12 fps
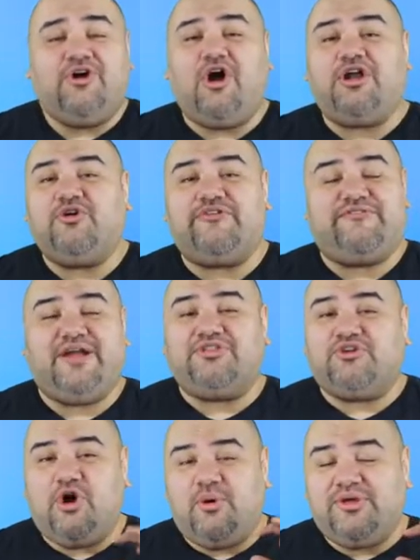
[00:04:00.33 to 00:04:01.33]
The hardcore
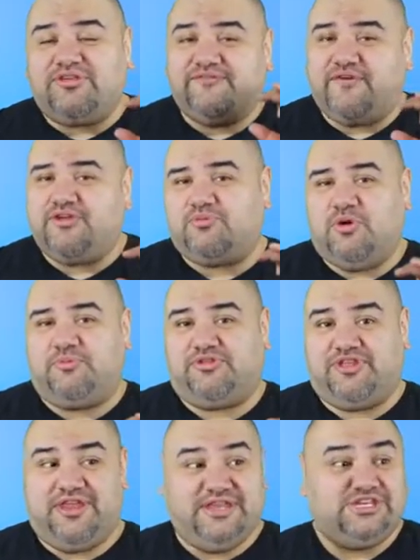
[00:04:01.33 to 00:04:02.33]
fans are always a very small
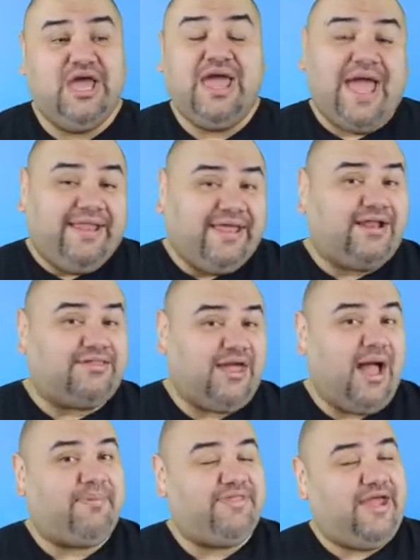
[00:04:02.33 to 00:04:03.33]
percentage. And then on
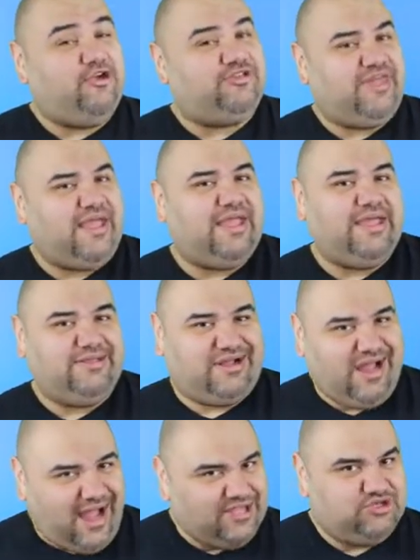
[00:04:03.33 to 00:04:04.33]
top of that, you're taking in the
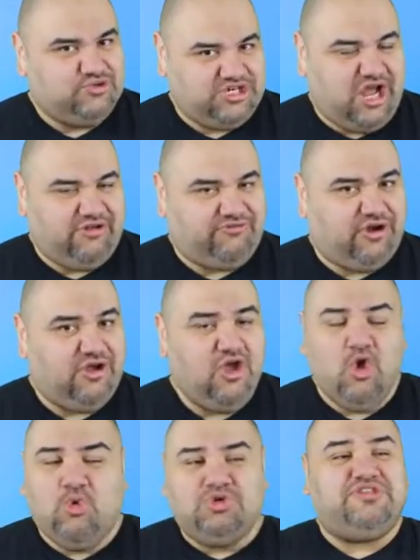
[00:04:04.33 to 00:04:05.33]
kaiju genre,
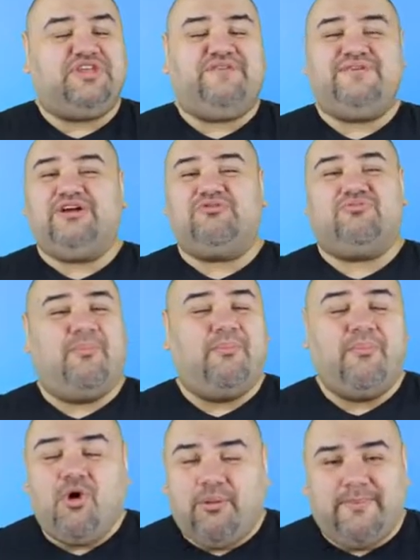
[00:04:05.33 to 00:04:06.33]
which is even a
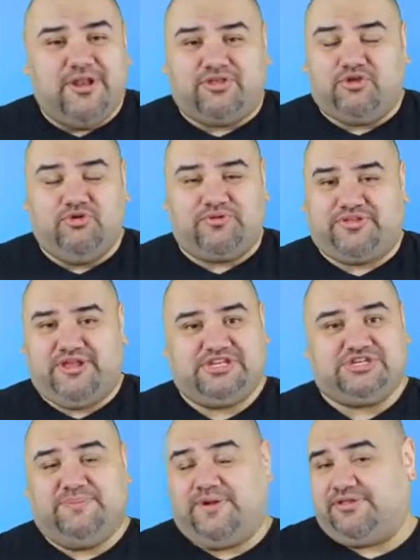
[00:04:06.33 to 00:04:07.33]
more minuscule
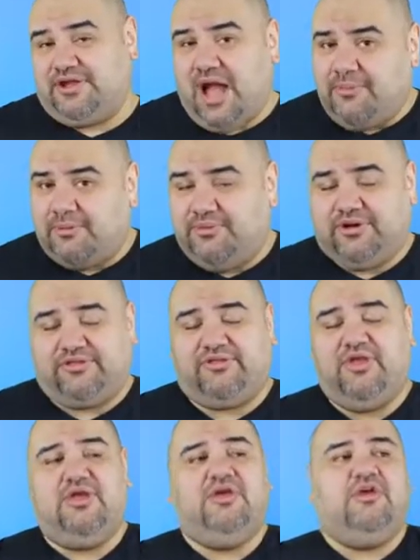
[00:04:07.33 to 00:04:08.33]
percentage compared to comic
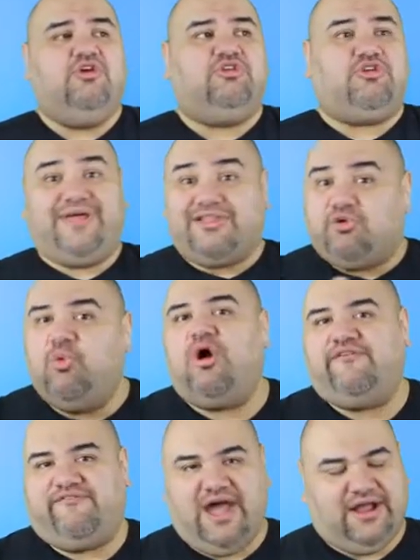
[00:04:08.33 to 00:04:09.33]
books. So that's
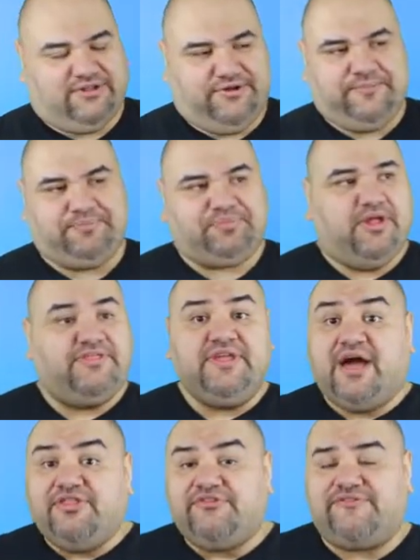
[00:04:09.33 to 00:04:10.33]
one factor.
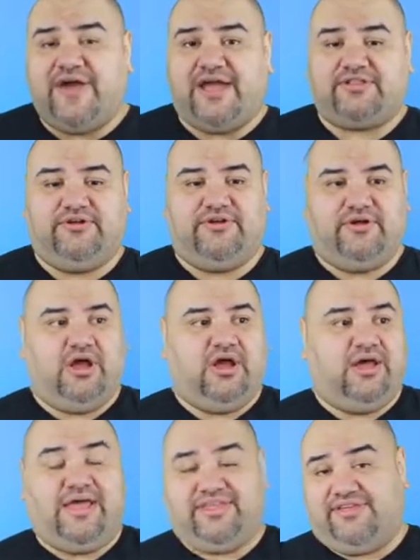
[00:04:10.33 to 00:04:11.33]
The other factor,
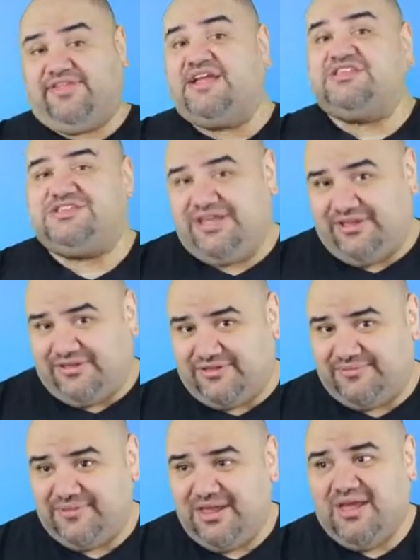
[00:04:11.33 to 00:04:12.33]
as I said,
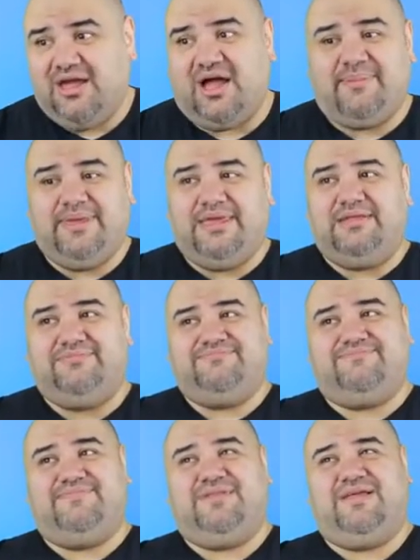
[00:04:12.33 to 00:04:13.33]
cheese. I mean,